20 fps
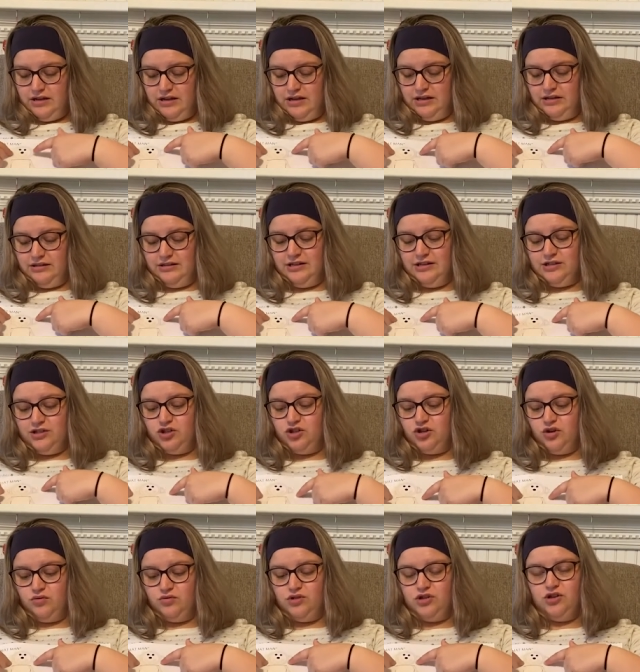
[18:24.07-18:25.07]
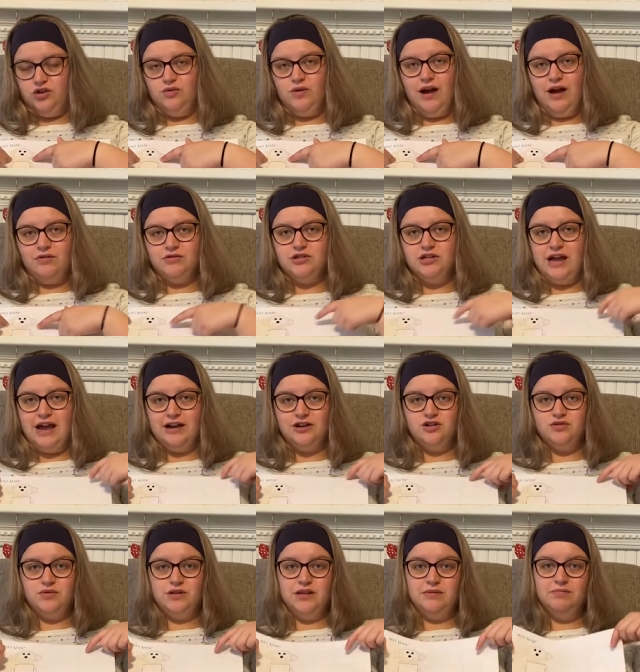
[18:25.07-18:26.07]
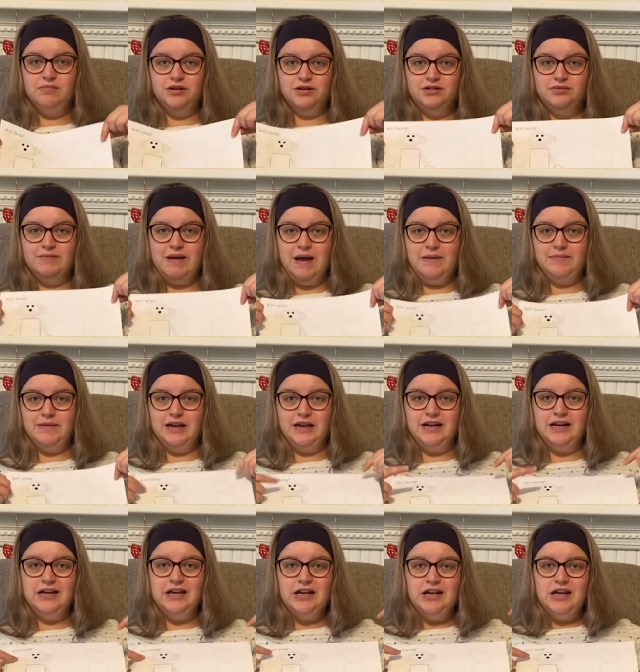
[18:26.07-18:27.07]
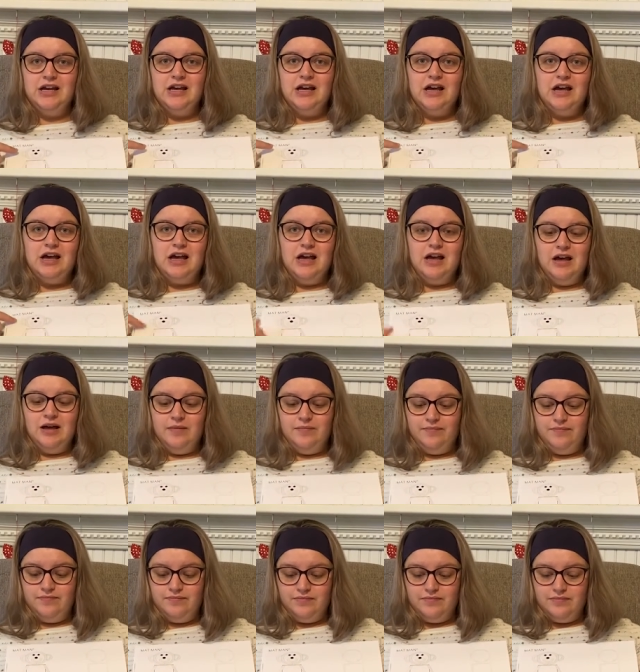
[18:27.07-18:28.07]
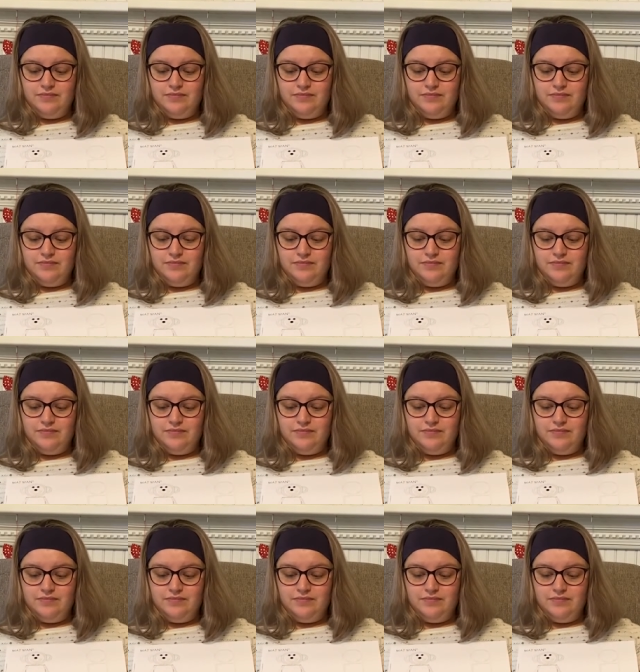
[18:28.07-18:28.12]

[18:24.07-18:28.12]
it, uh, this shows you how to actually build Matman um,